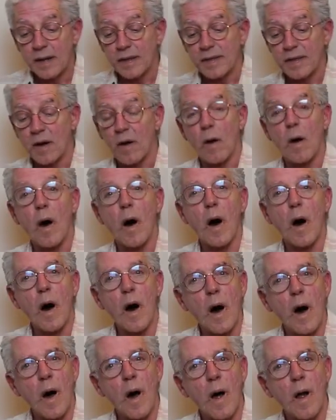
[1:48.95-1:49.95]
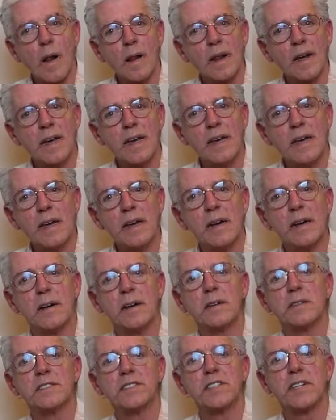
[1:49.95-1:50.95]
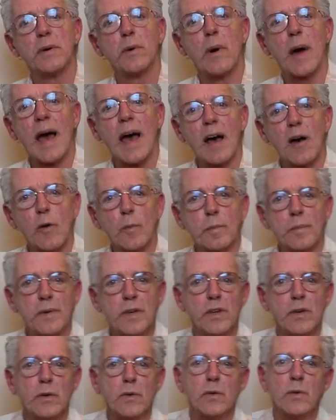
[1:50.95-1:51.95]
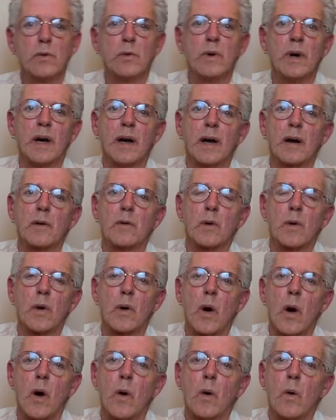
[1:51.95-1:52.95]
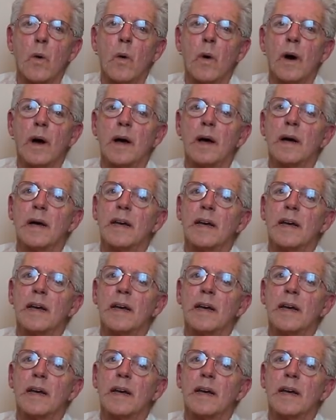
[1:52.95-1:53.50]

They're all here to help you grow